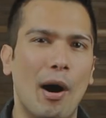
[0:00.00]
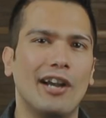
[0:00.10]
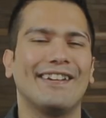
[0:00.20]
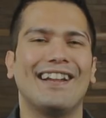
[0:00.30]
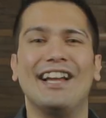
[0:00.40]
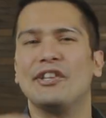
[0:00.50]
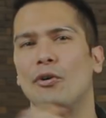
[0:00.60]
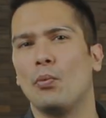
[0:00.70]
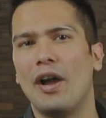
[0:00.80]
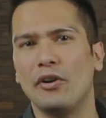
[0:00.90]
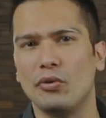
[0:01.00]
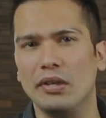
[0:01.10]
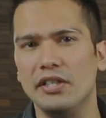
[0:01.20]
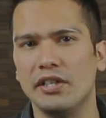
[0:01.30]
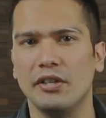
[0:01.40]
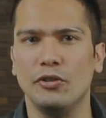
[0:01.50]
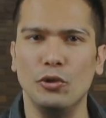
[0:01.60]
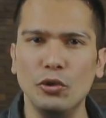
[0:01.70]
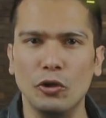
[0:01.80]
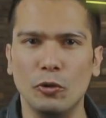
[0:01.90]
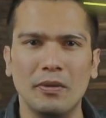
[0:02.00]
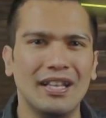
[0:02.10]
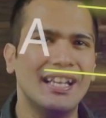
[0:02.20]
But I thought, why not release it on YouTube?